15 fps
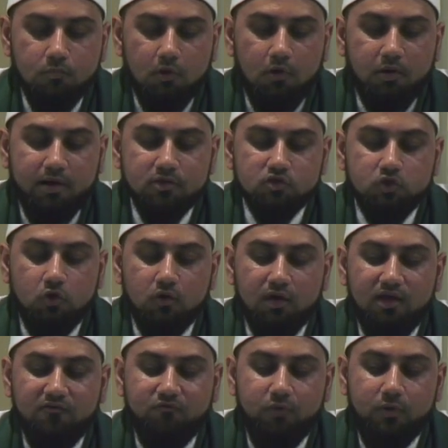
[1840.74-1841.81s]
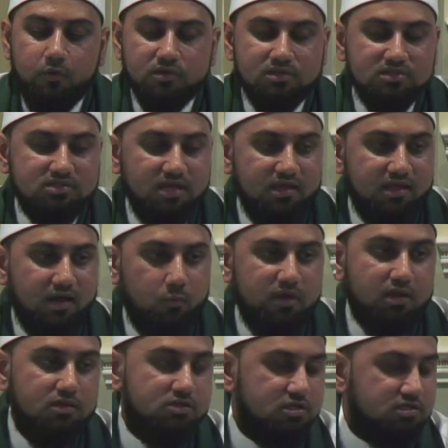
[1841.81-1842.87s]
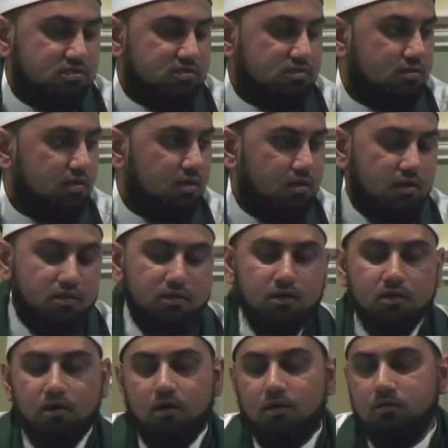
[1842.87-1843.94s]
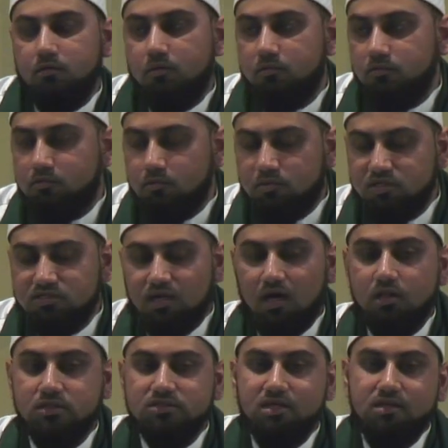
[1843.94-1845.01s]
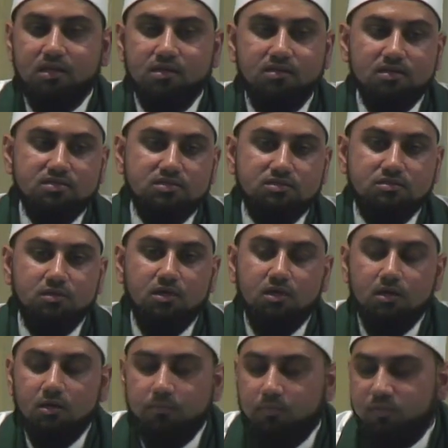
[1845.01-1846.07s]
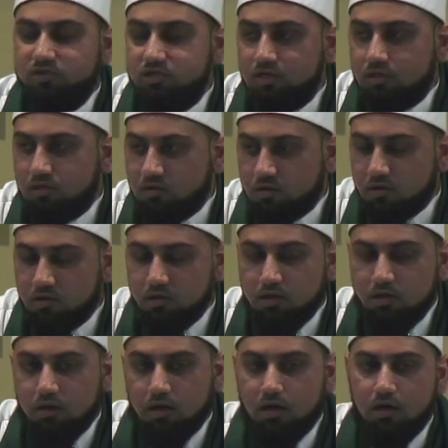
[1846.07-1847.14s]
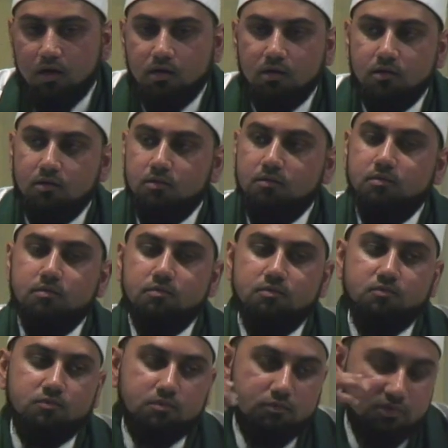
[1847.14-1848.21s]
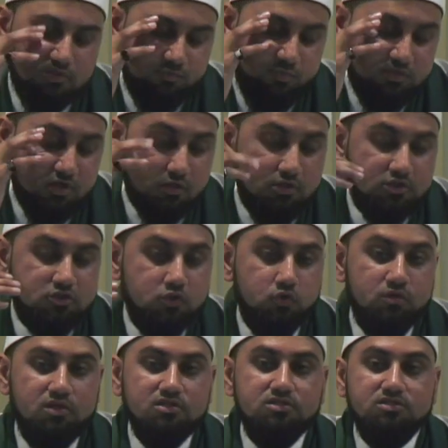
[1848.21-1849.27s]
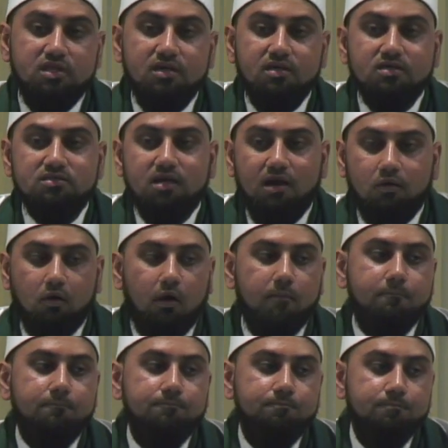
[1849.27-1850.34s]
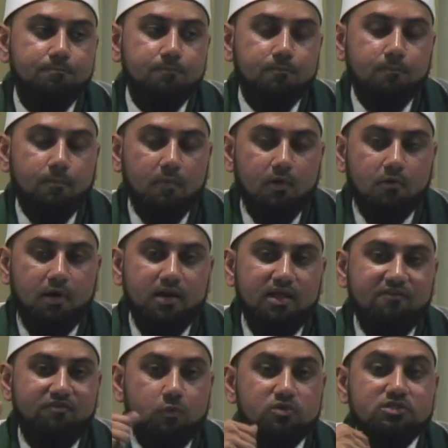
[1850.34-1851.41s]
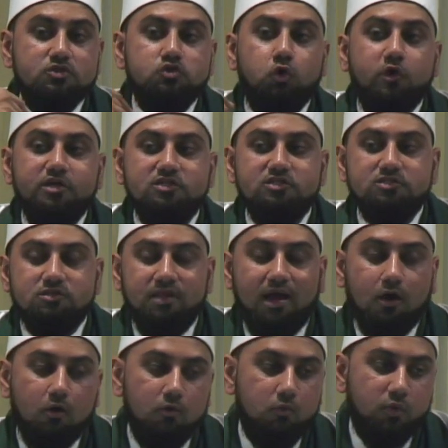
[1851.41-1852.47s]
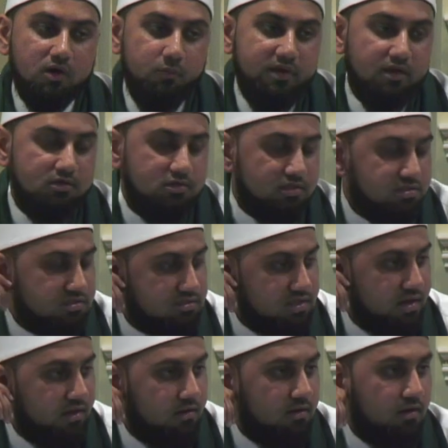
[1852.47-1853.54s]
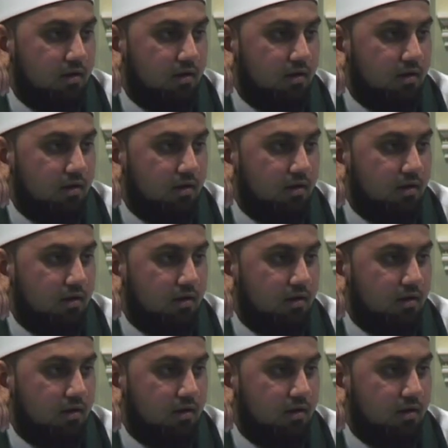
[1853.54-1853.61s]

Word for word: All right, so if we were to say that we can just, uh, the scholars say that this particular, uh, this particular issue, this thing is haram. Right? If it was a choice now where we can just say,